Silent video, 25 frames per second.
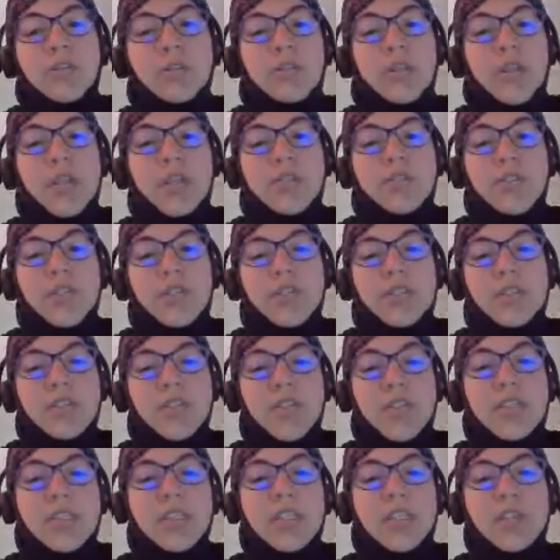levels
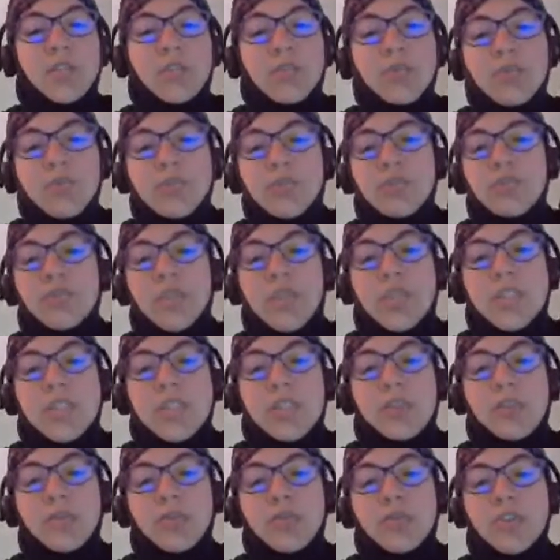
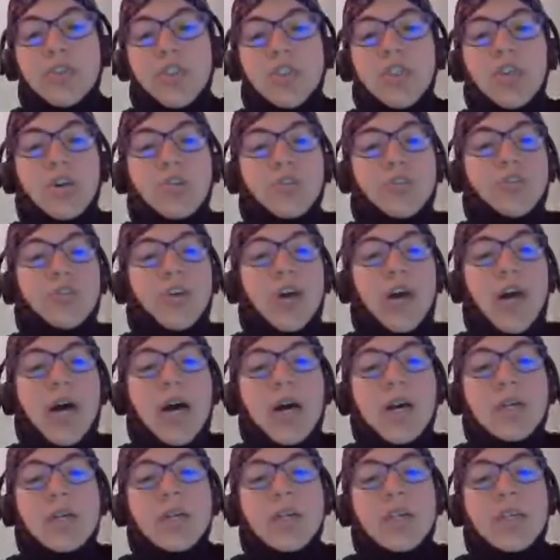execution of
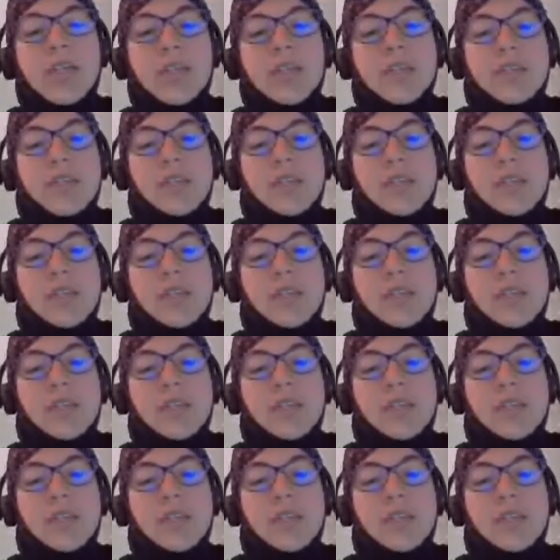highly